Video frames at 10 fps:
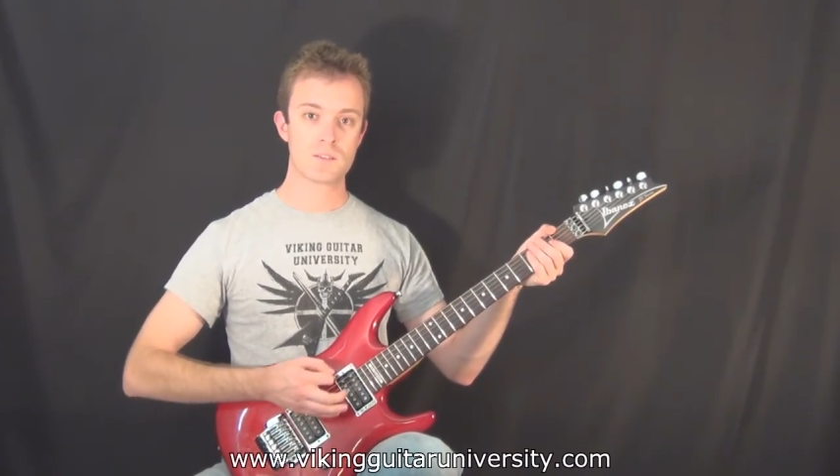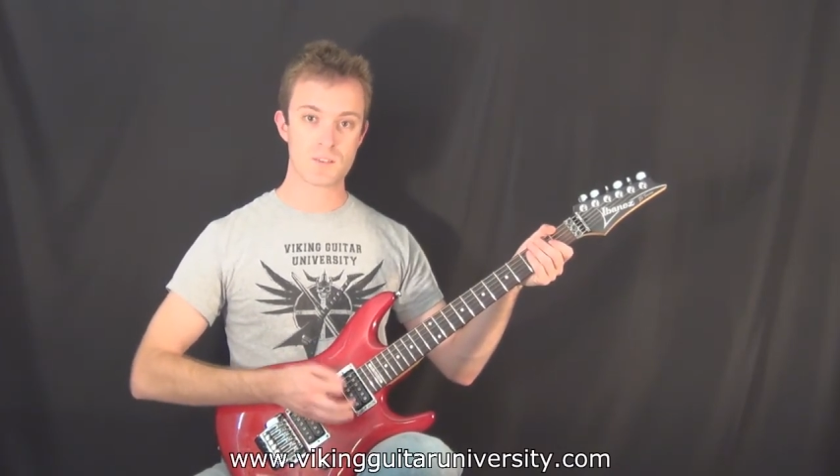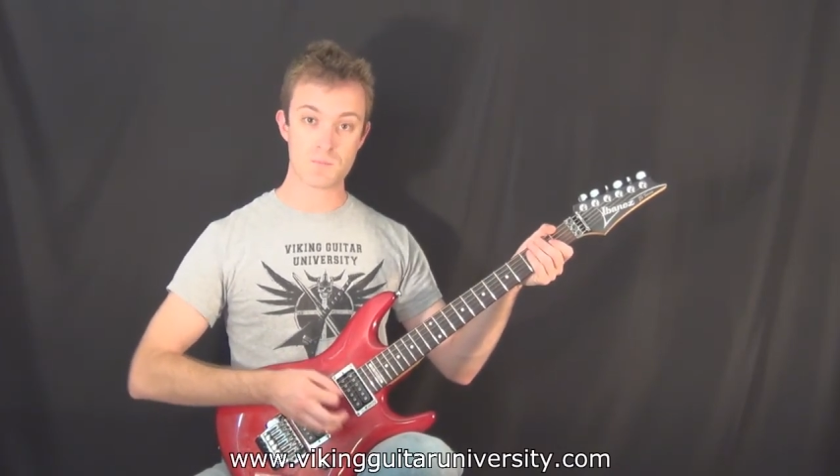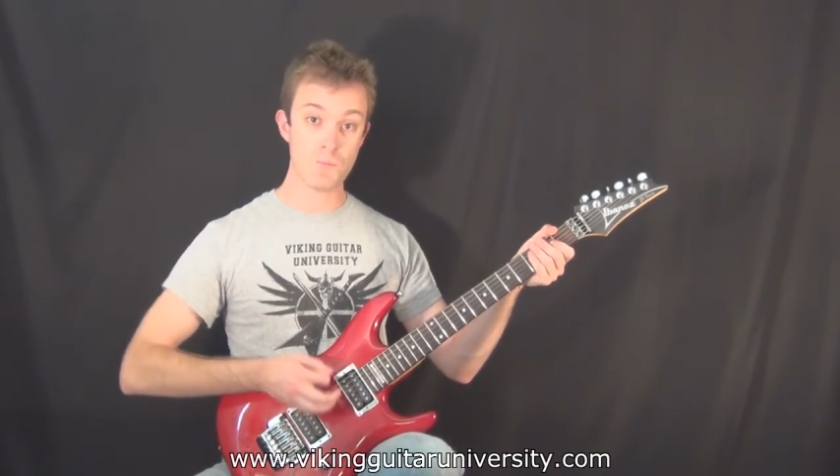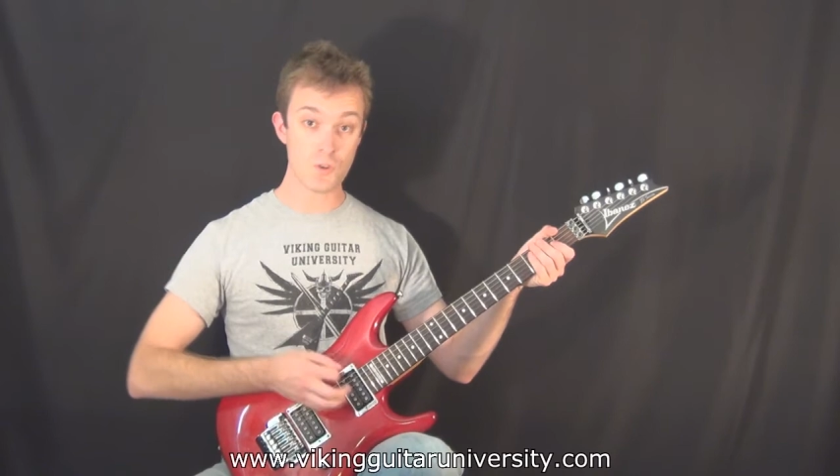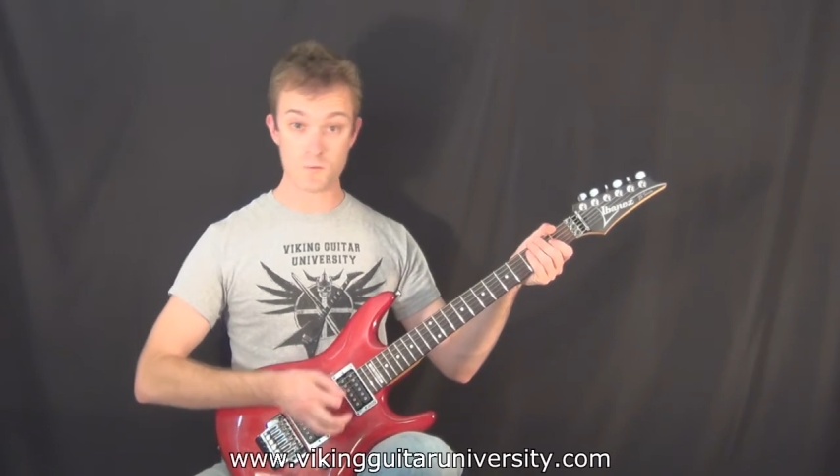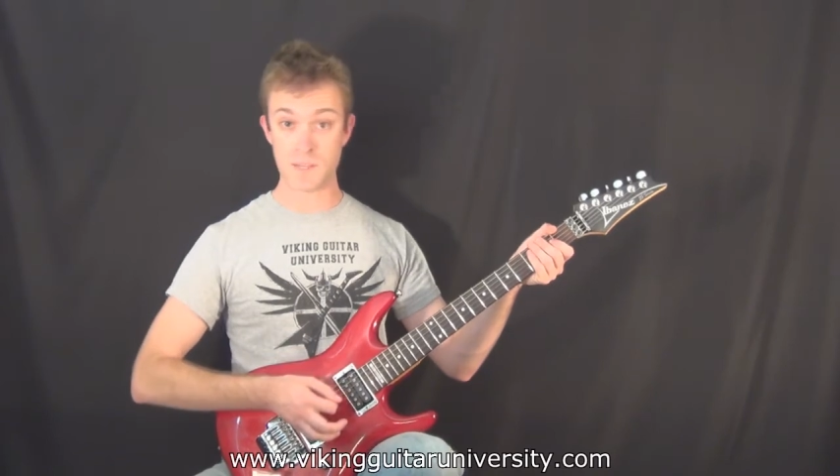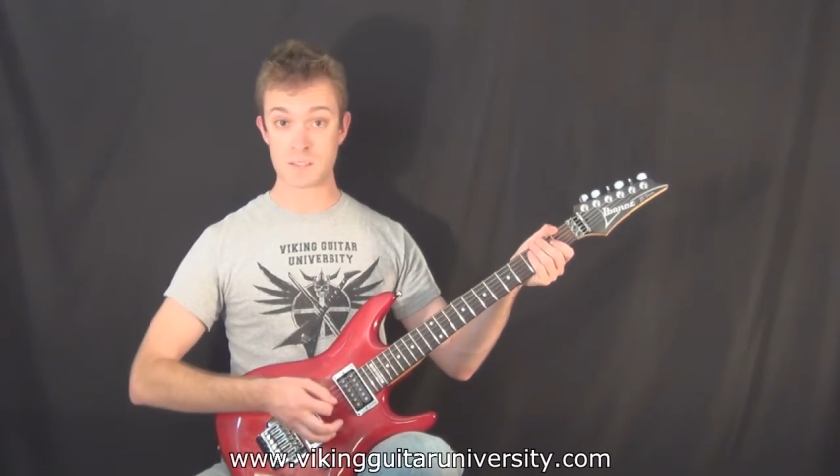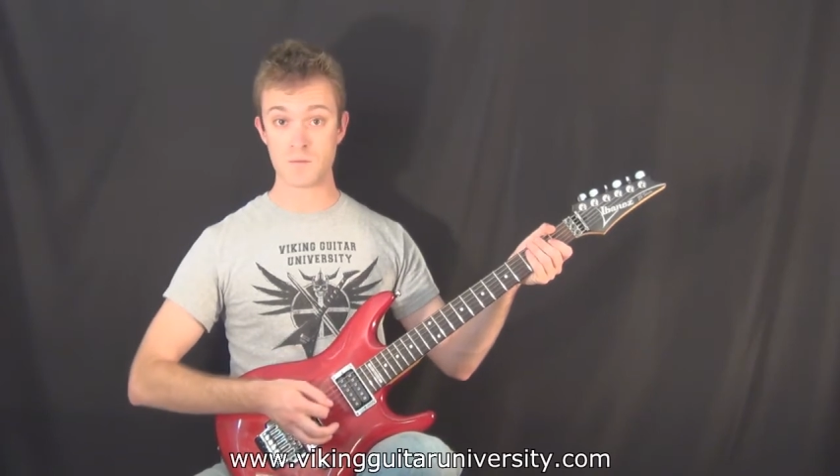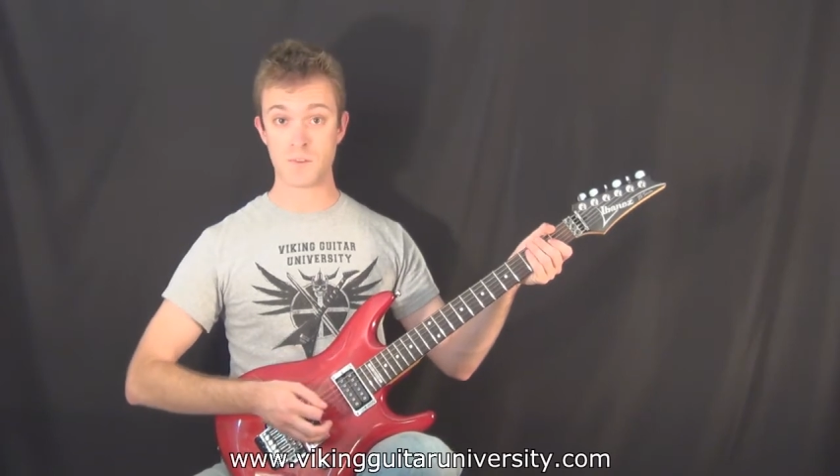there's
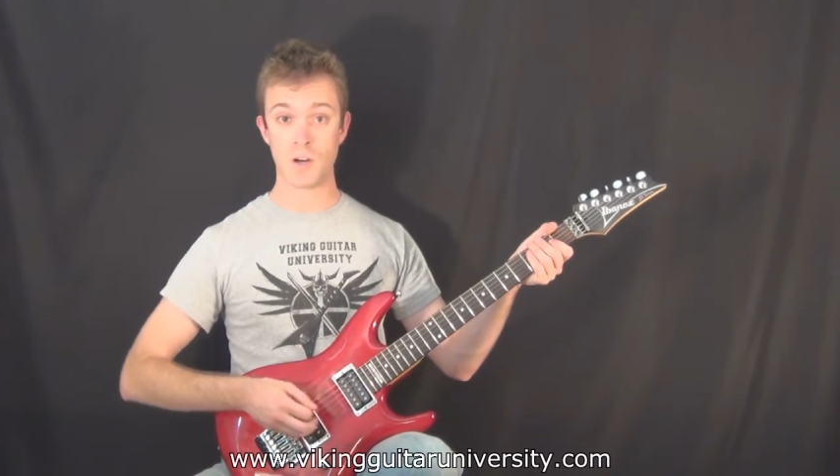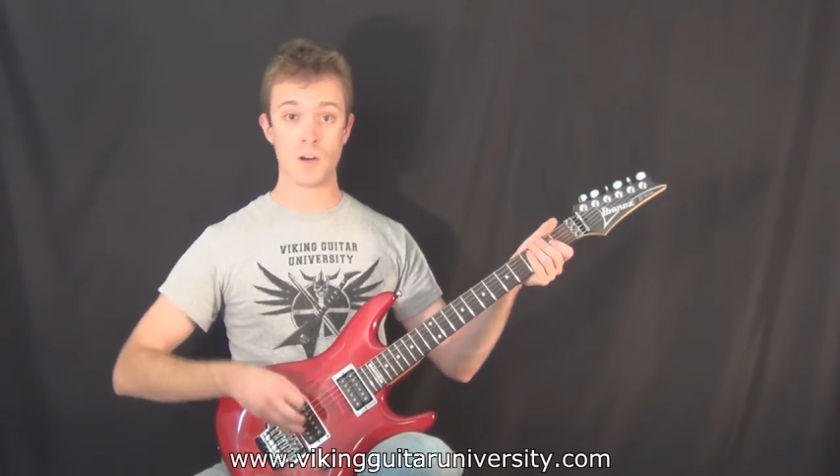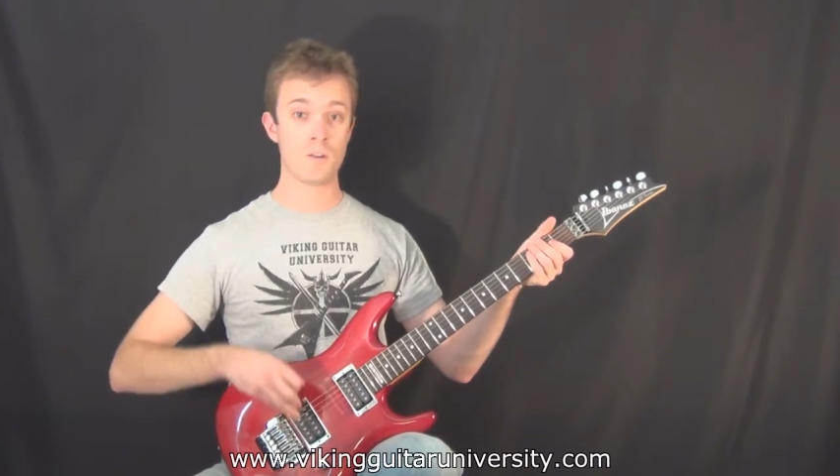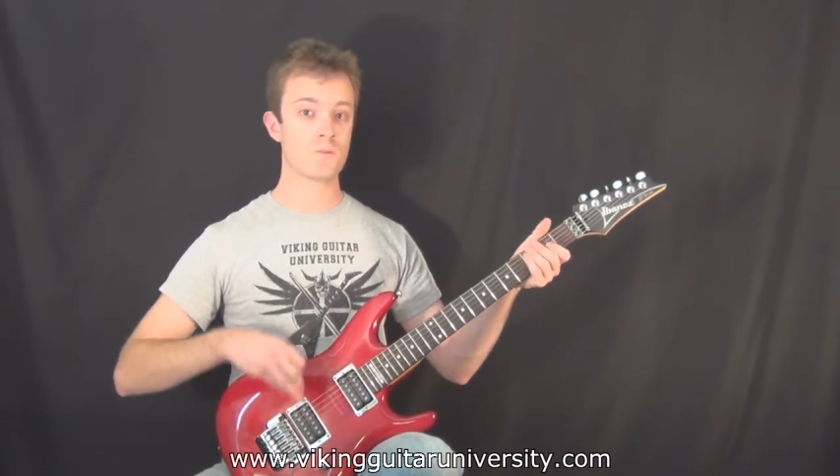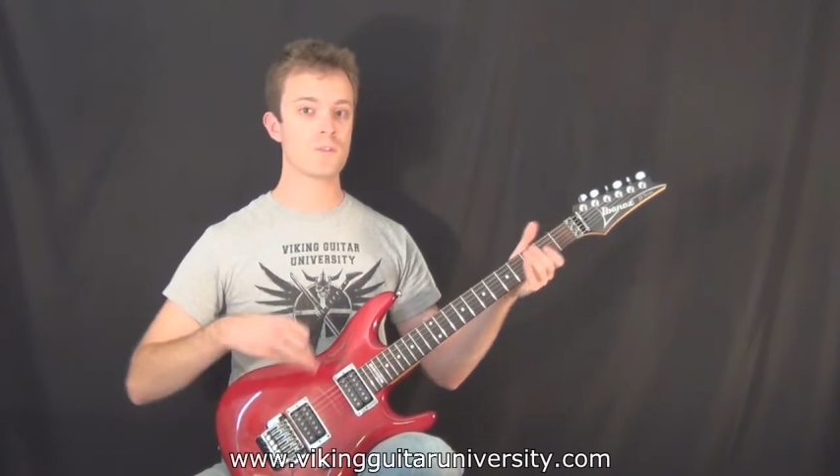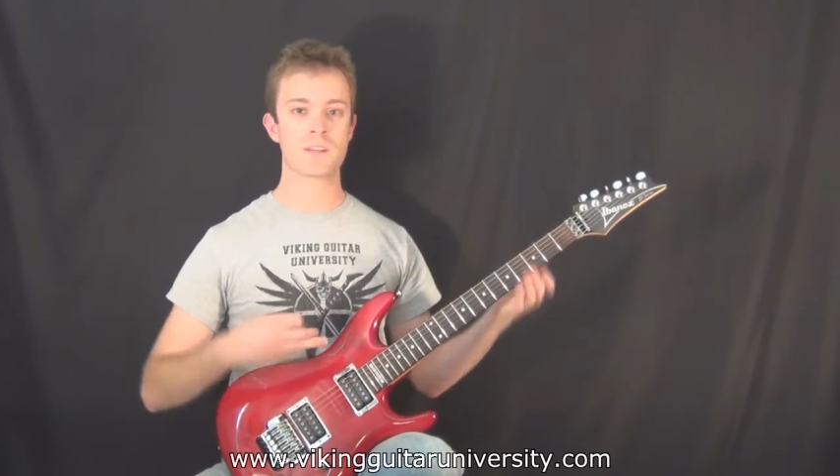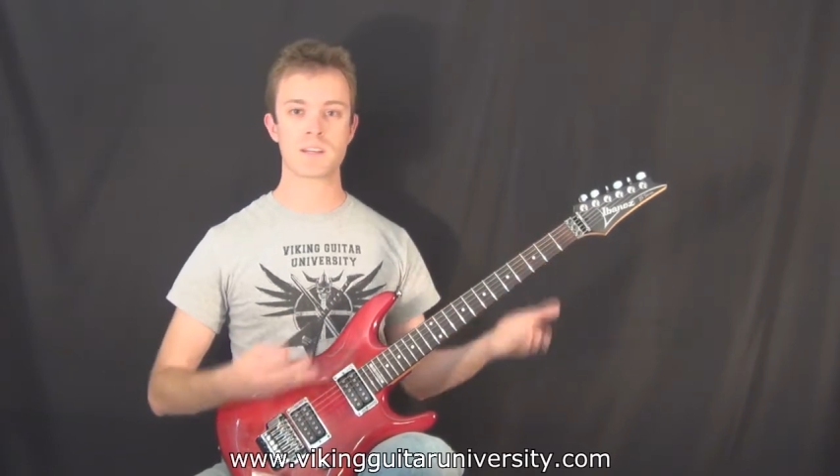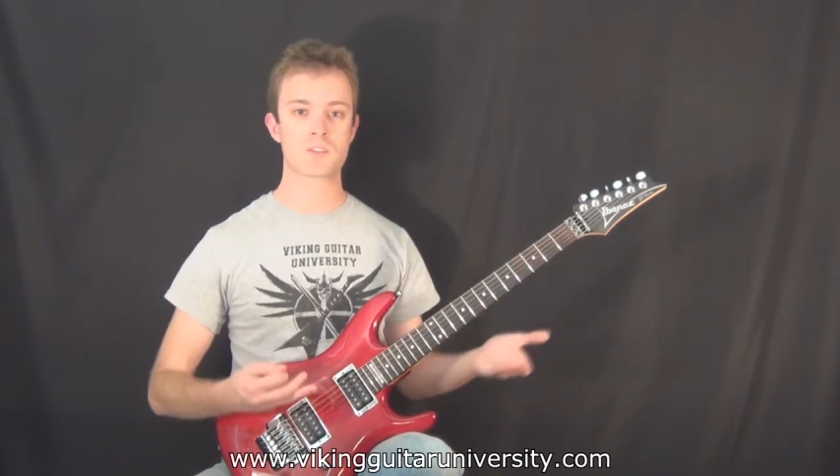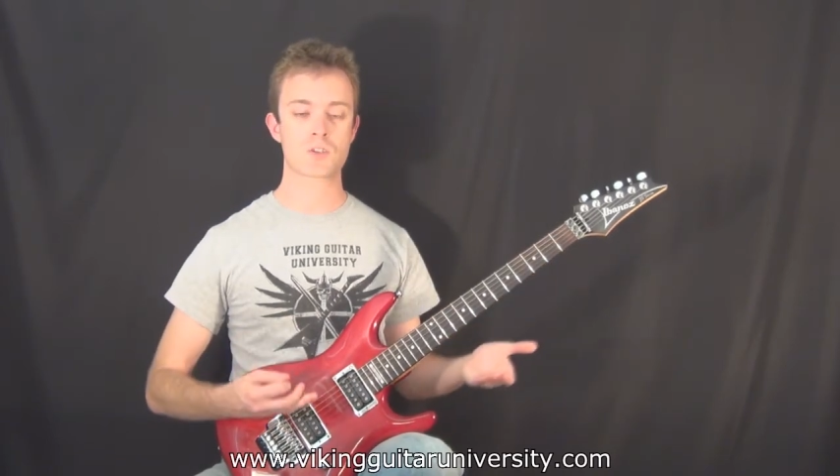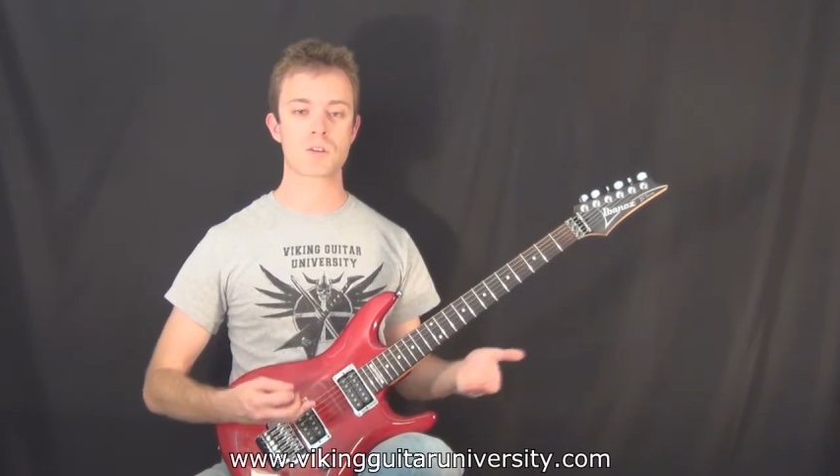movement involved, it
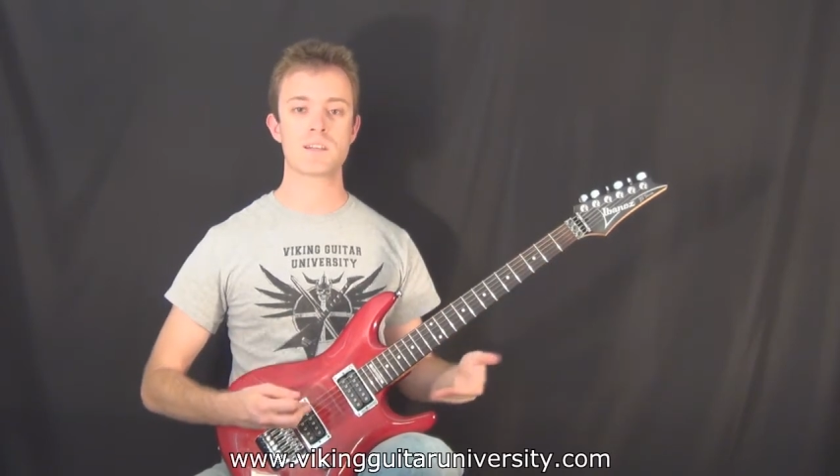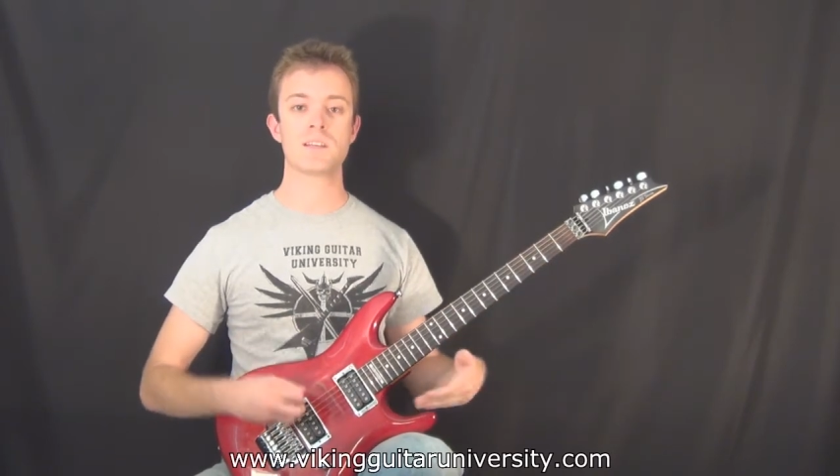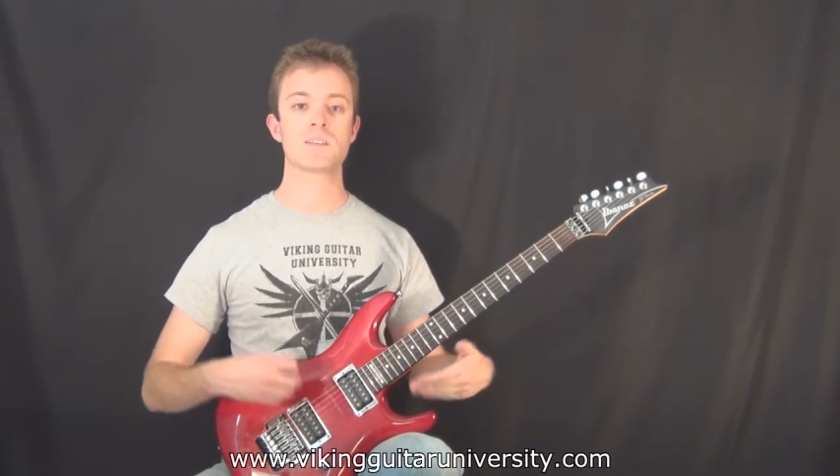gets tricky,